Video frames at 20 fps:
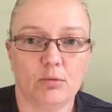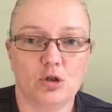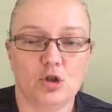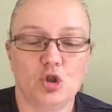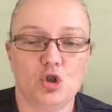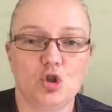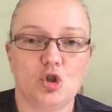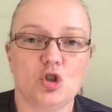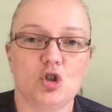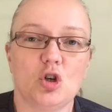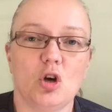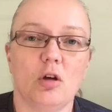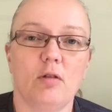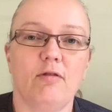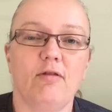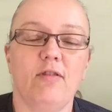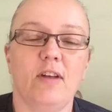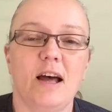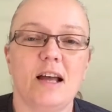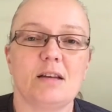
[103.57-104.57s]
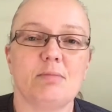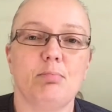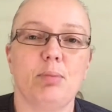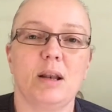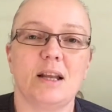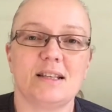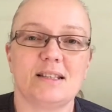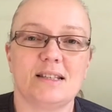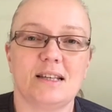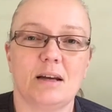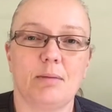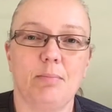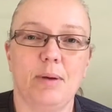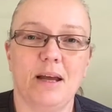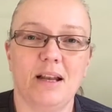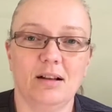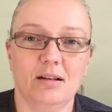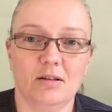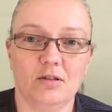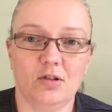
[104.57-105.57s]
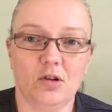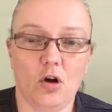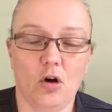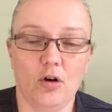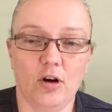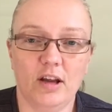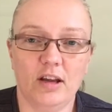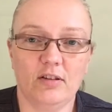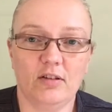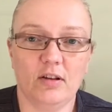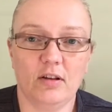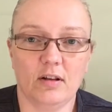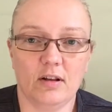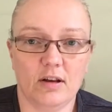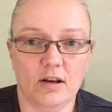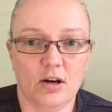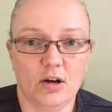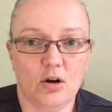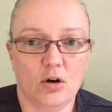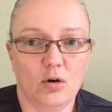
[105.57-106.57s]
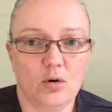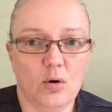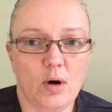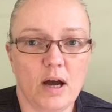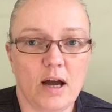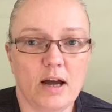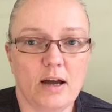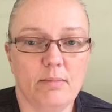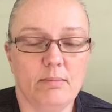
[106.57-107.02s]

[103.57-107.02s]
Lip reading: which has just got flat plastic pedals on it, you know,